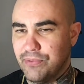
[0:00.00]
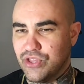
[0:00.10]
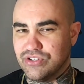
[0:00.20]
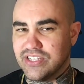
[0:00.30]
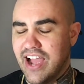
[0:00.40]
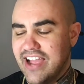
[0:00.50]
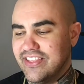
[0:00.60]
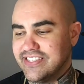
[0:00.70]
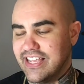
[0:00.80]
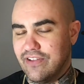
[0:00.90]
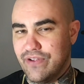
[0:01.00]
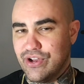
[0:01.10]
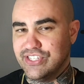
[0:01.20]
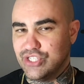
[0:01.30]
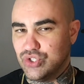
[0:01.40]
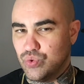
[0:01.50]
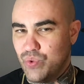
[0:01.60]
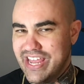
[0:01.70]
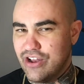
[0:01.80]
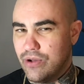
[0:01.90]
but there's a kind that's like a very
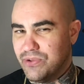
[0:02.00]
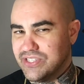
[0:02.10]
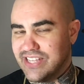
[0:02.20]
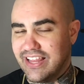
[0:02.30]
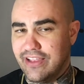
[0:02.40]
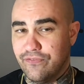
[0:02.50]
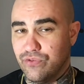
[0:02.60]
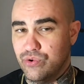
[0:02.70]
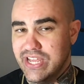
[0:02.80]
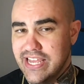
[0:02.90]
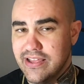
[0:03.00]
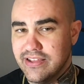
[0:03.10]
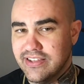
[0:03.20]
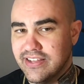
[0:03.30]
sweet, almost slightly fruity